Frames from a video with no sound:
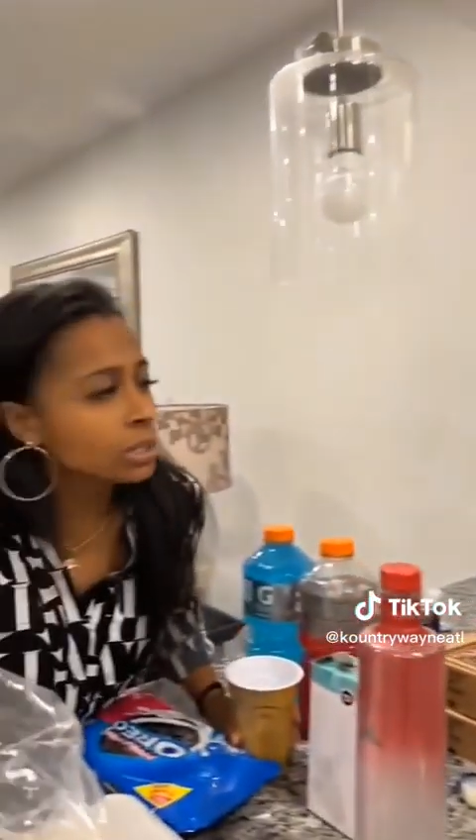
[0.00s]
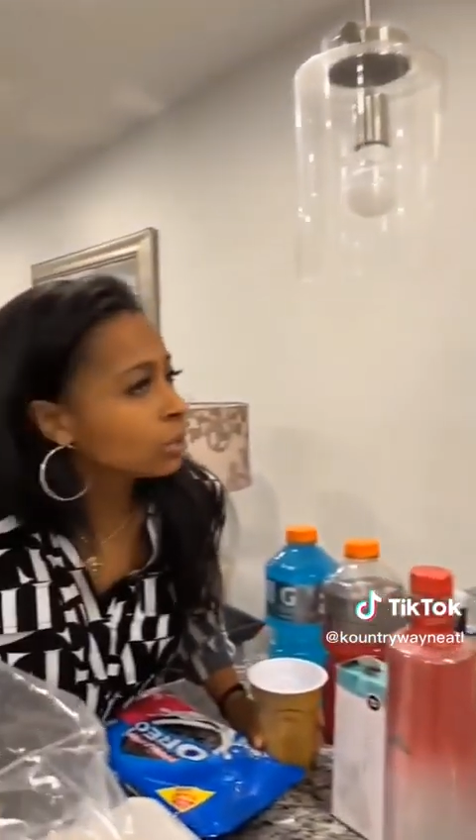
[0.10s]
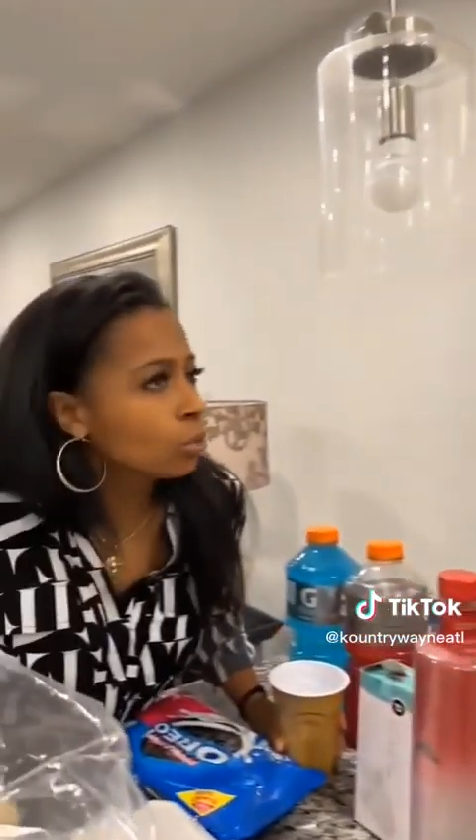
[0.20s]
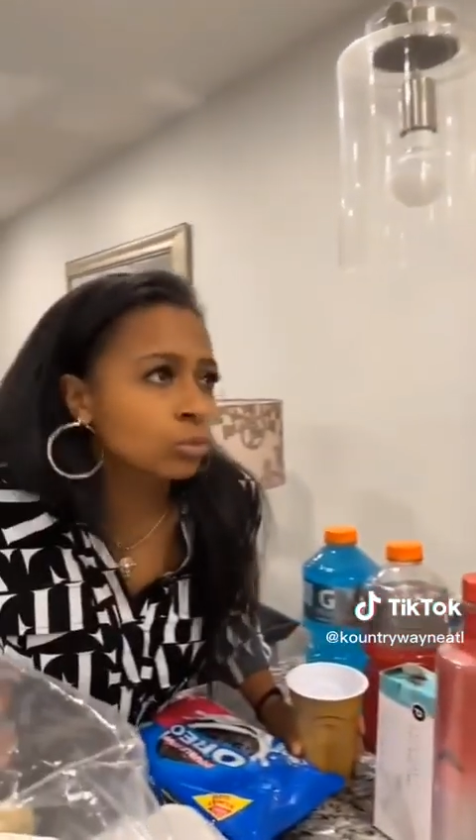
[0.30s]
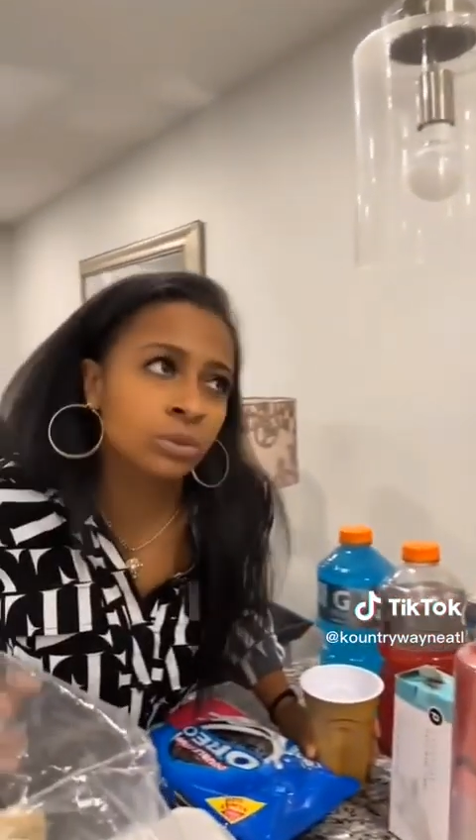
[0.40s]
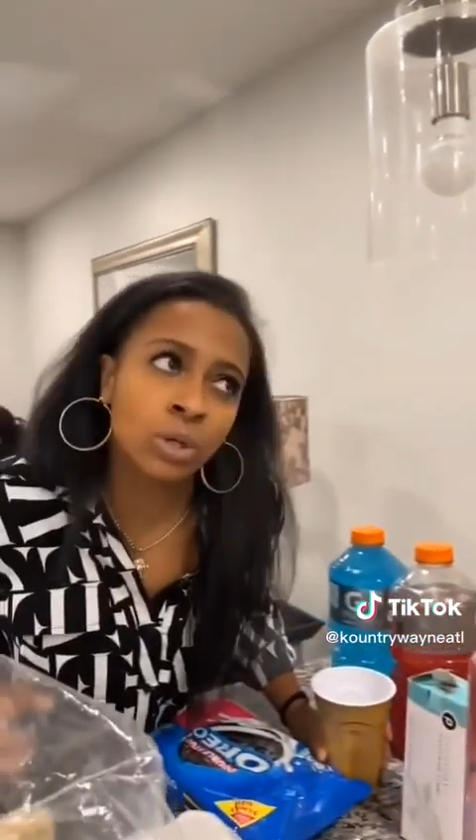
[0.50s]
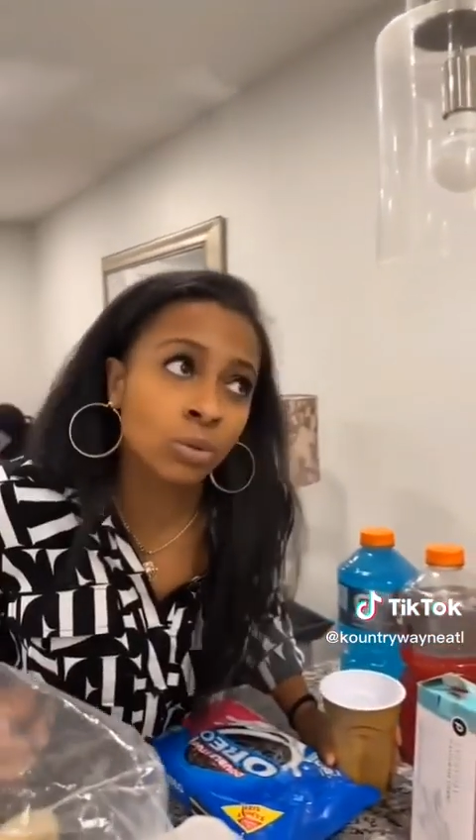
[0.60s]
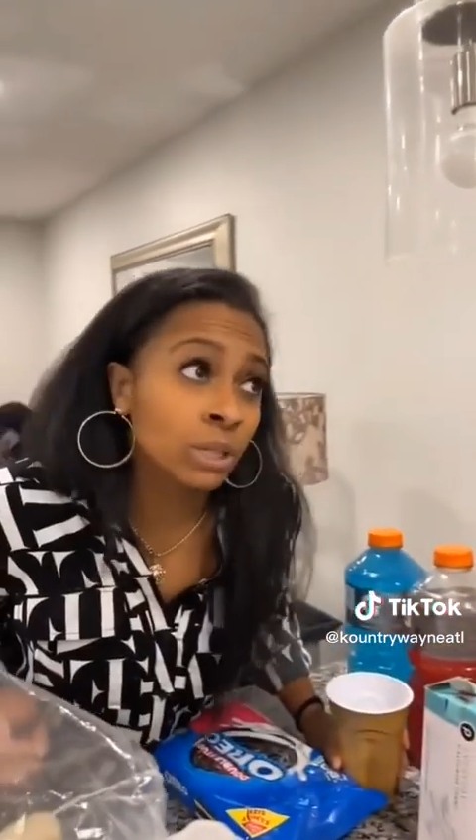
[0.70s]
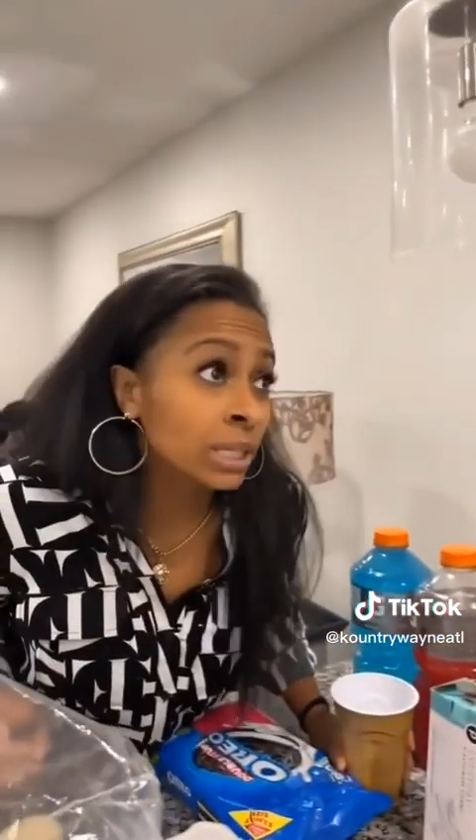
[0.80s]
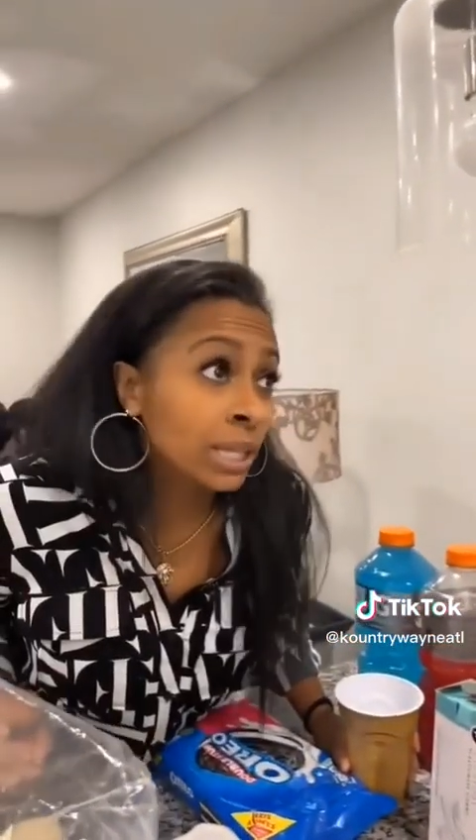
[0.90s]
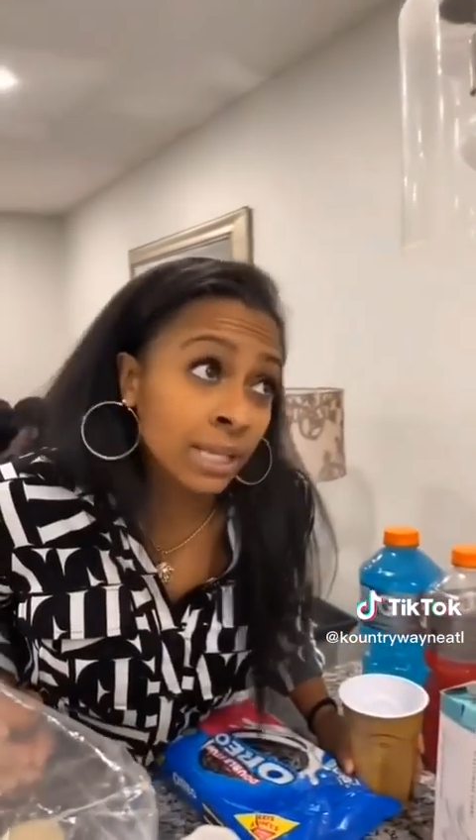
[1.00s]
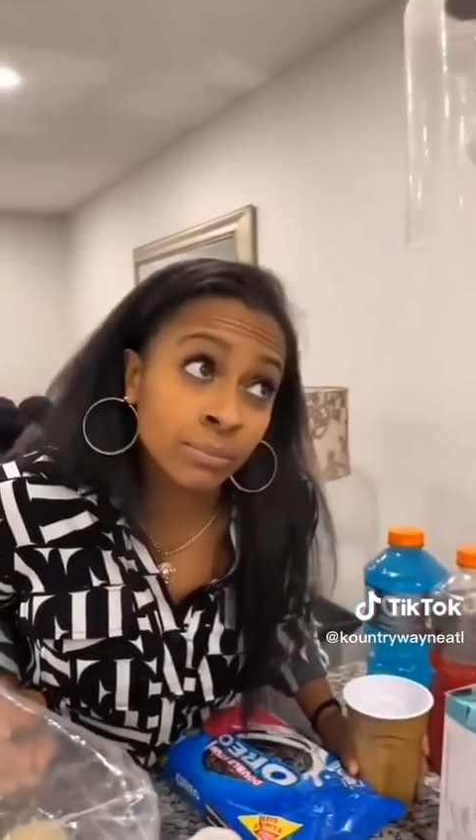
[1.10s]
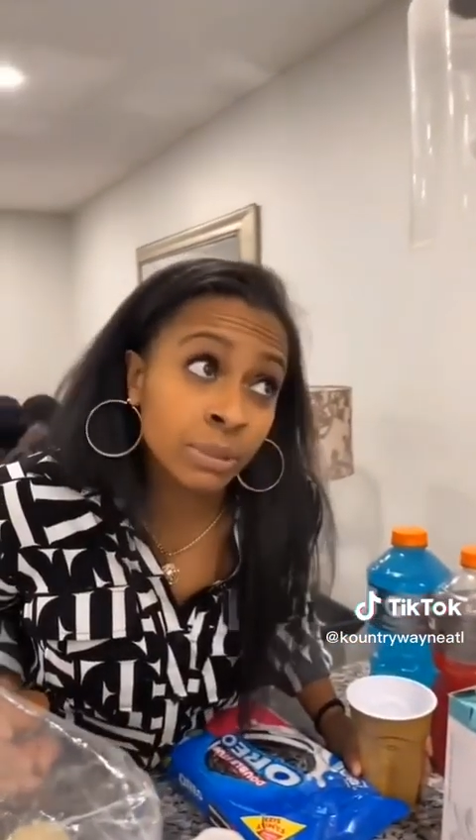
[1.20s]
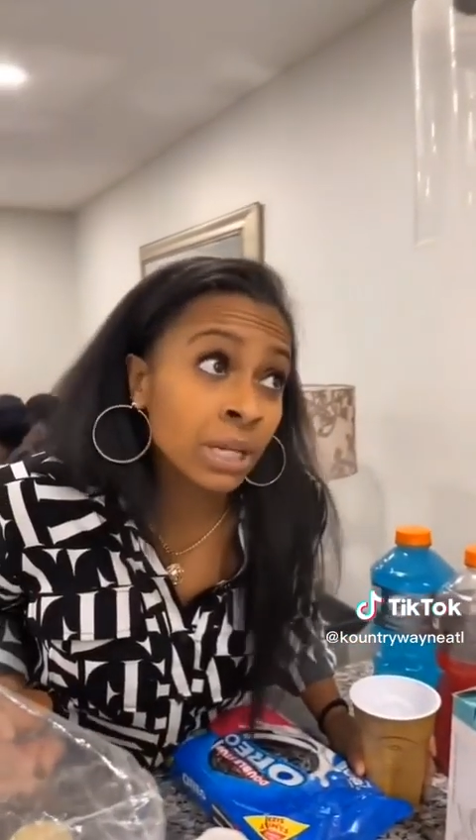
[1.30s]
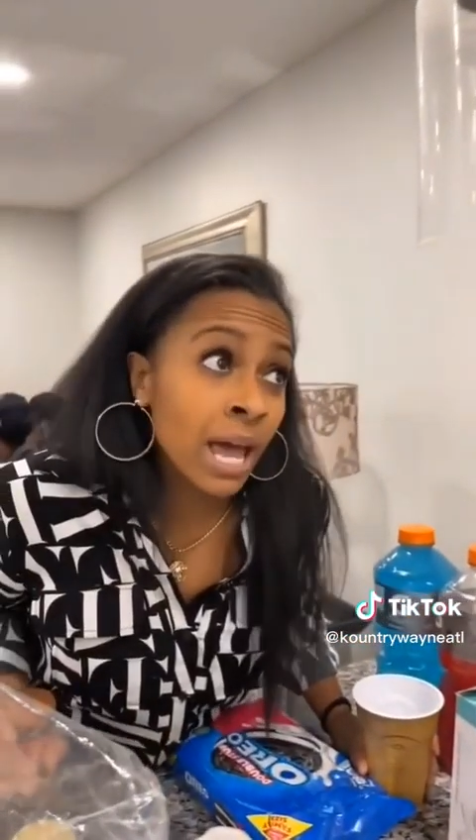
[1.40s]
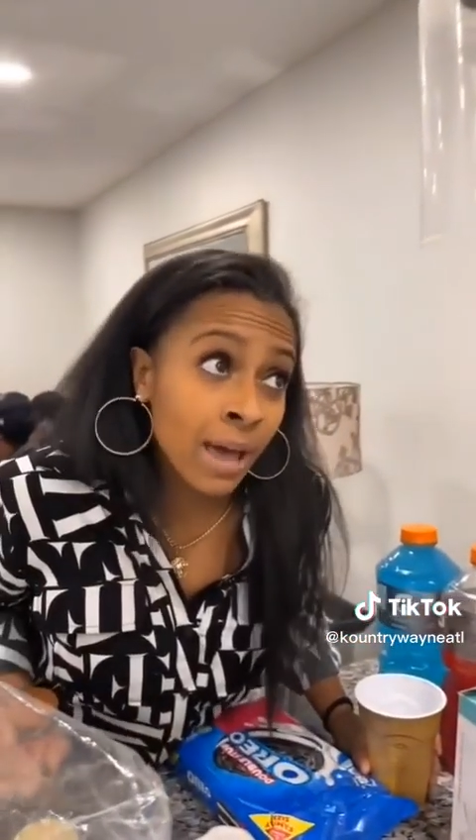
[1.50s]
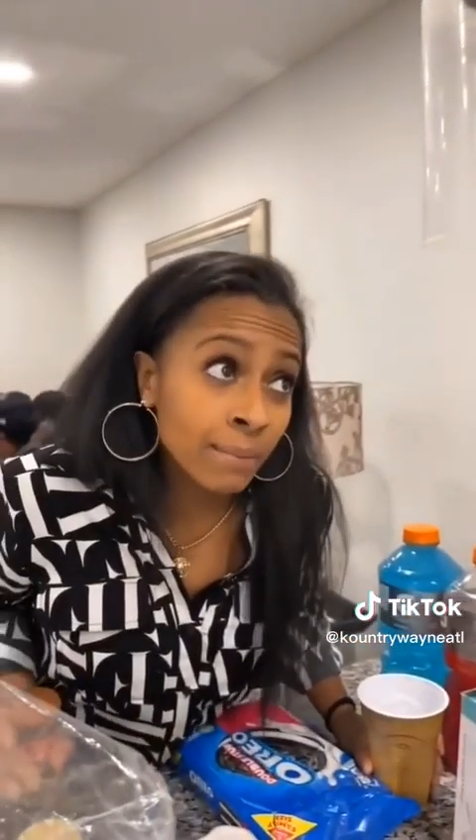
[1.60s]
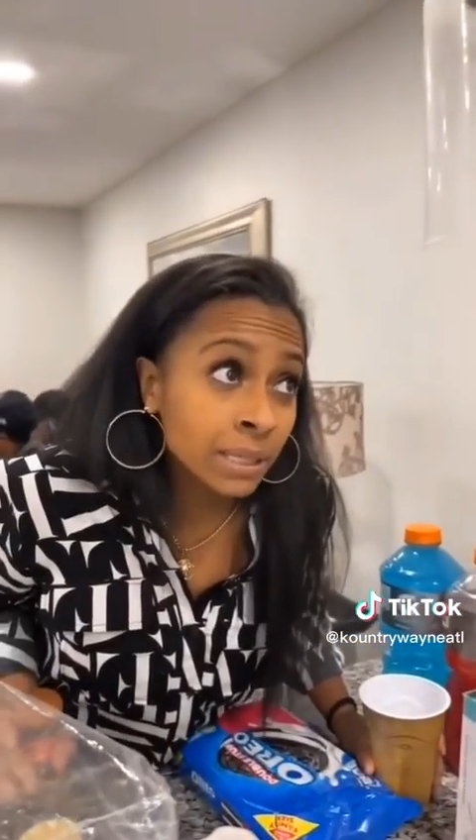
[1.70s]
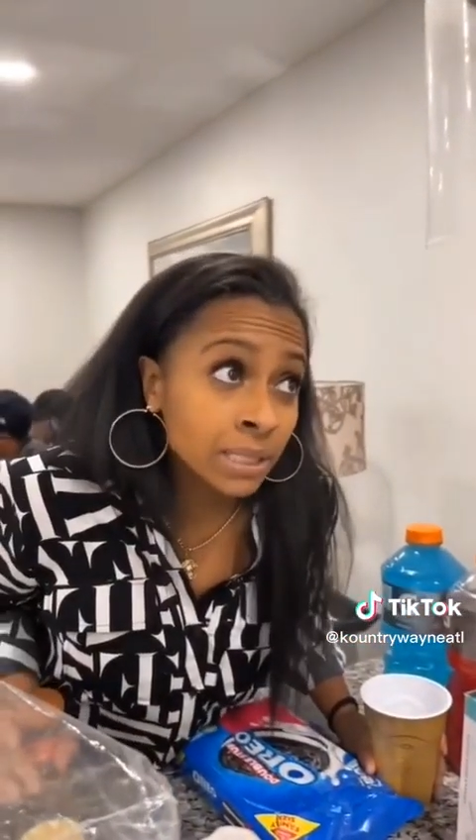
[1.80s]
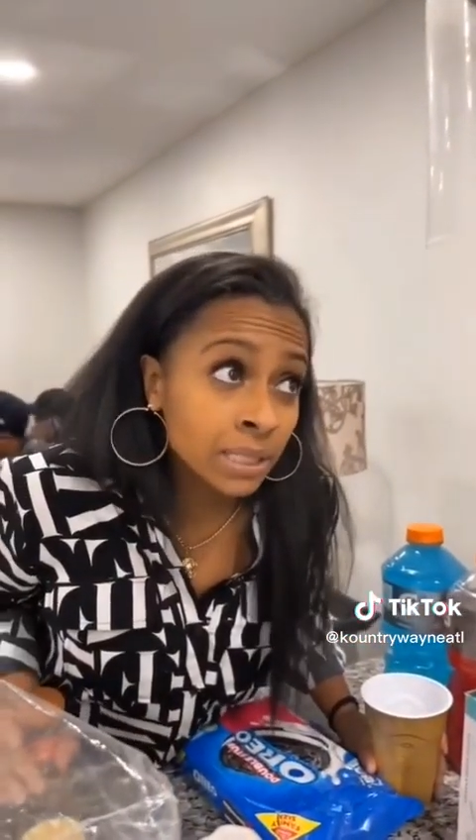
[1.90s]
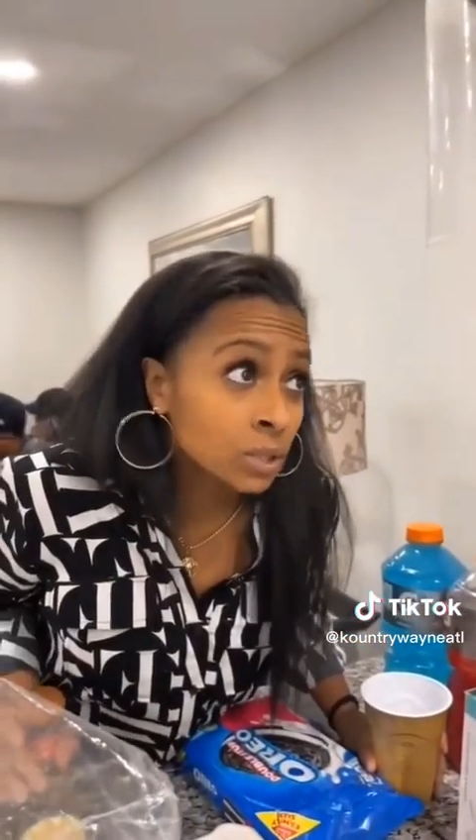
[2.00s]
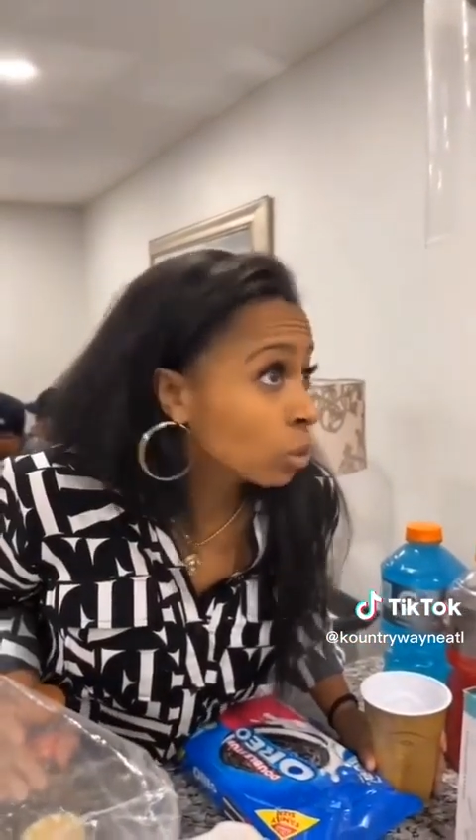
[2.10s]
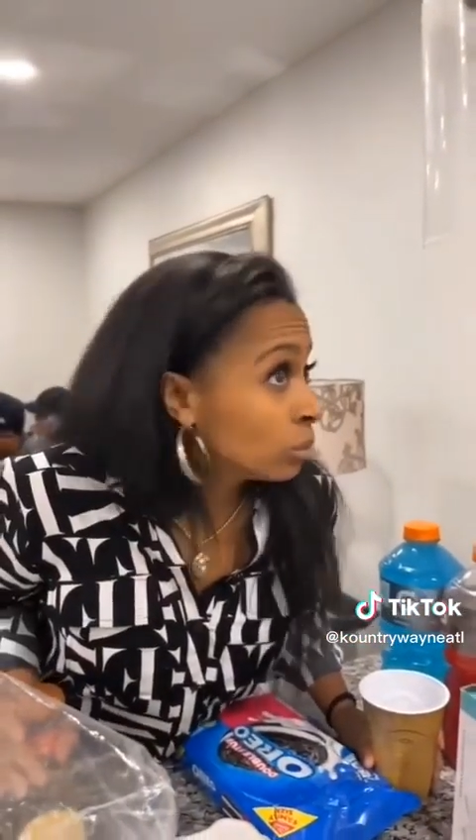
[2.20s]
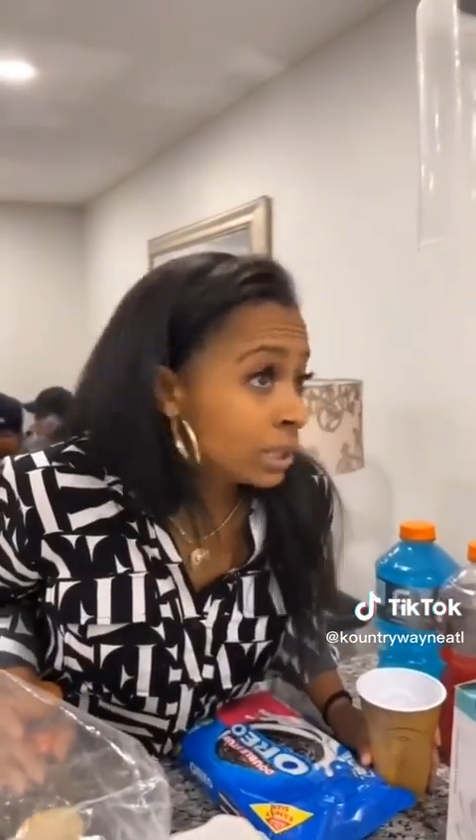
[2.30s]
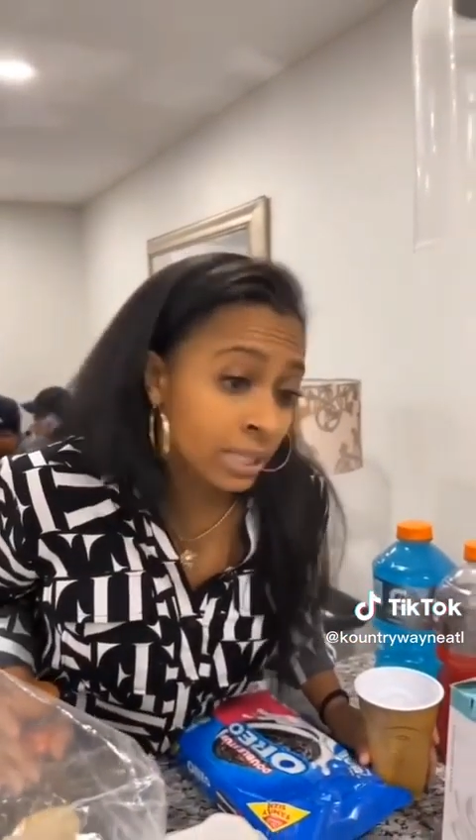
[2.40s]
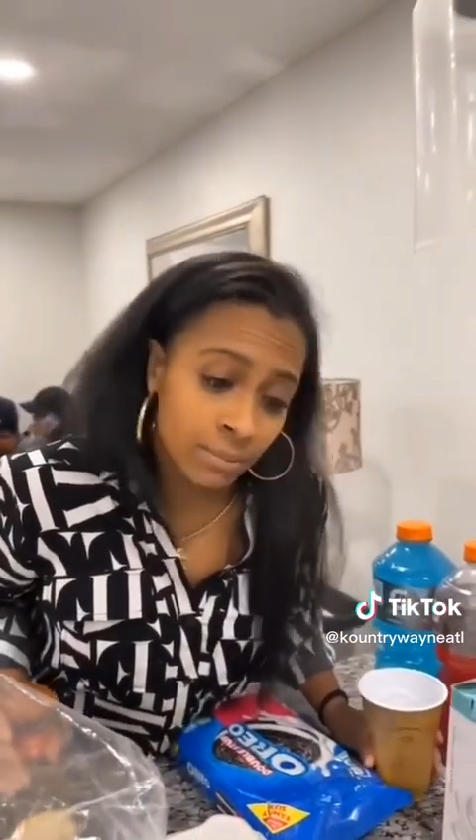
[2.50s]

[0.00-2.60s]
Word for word: Don't, don't let that be the habit. I'm not.